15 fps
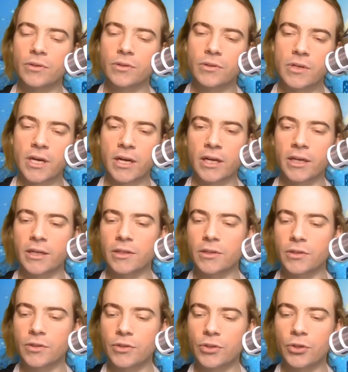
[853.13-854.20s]
uh,
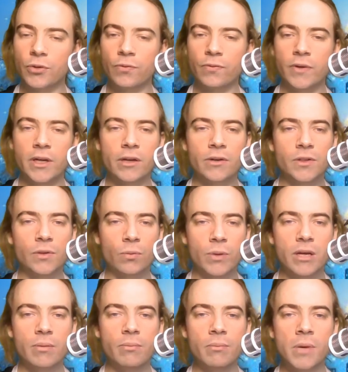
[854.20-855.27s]
two videos a
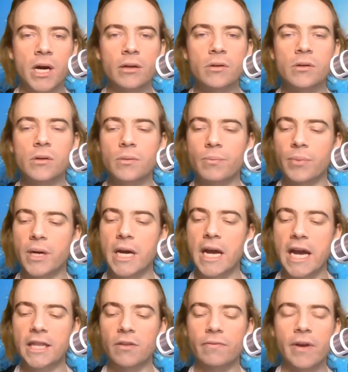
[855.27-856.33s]
week model, but
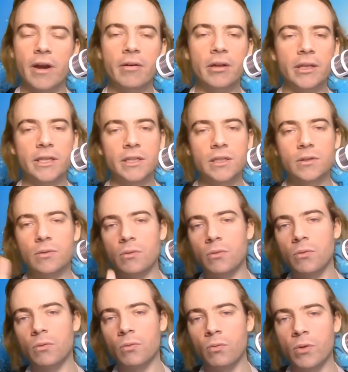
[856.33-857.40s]
at the very least,
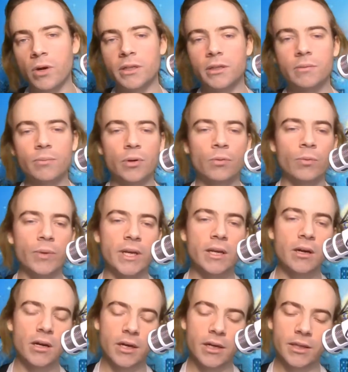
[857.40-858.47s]
one per week
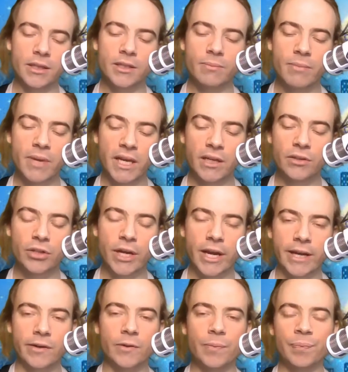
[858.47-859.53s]
on this main
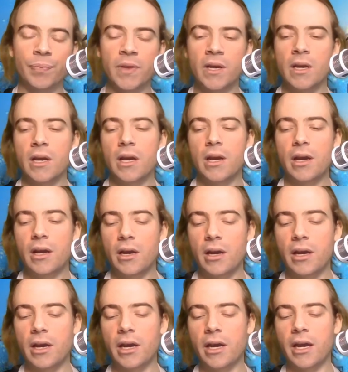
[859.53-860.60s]
channel.
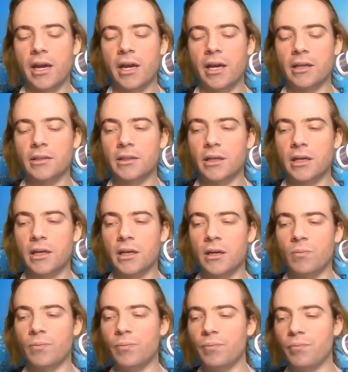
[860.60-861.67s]
And
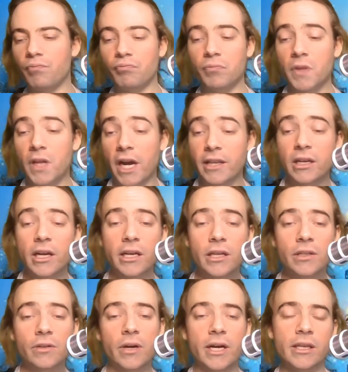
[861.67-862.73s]
um, I think I can
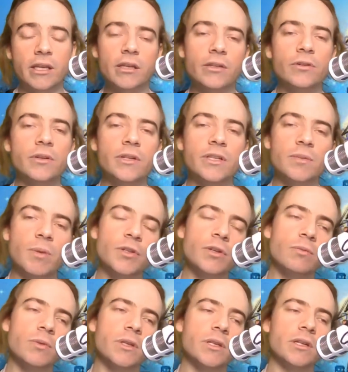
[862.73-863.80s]
do it. I I can do it, especially
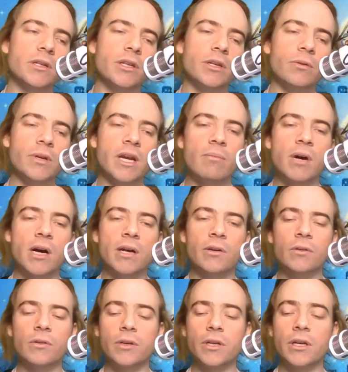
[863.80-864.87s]
with the Q and A
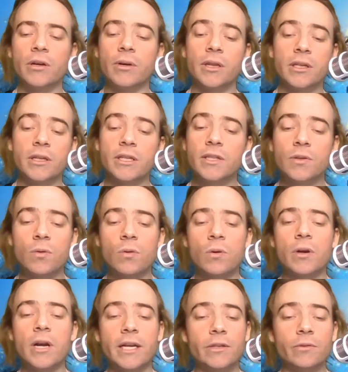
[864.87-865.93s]
model. You know, in the
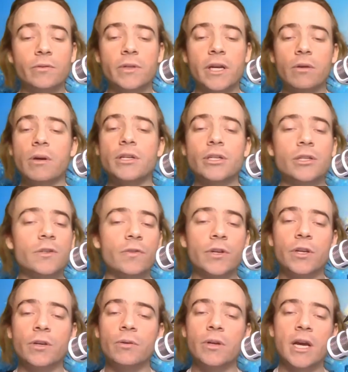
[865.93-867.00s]
Discord, I do take questions for
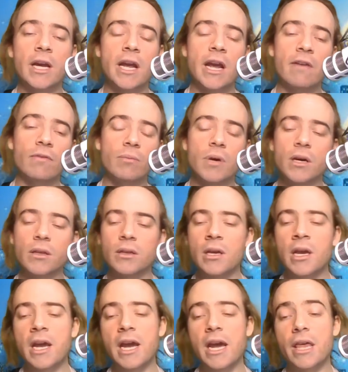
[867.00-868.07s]
Q and A every month,
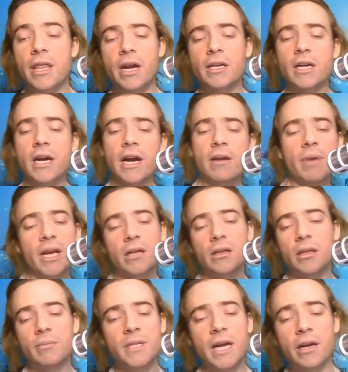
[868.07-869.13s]
and then I kind of make
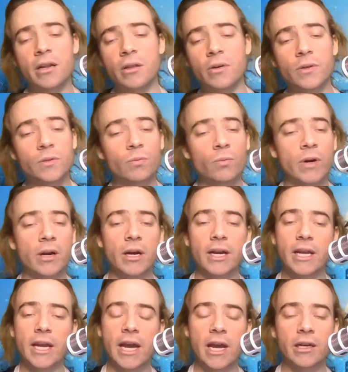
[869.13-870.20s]
clips out of those where I
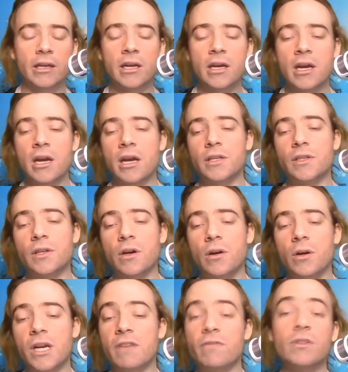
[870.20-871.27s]
can.
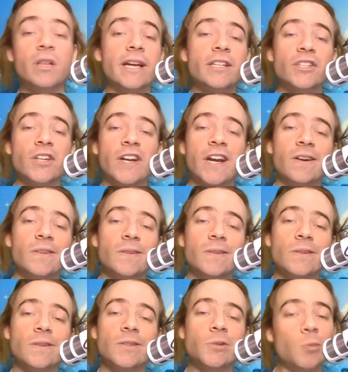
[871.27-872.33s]
So if you'd like, check out
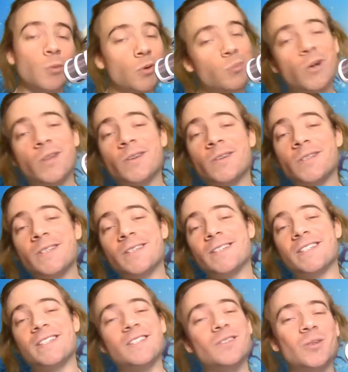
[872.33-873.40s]
Sworn Brothers, the
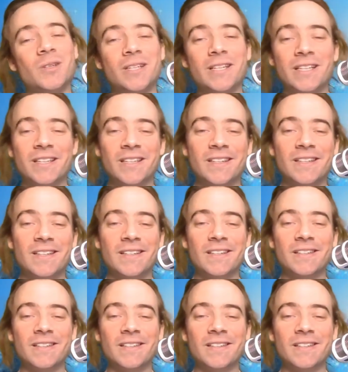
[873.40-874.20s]
Discord in the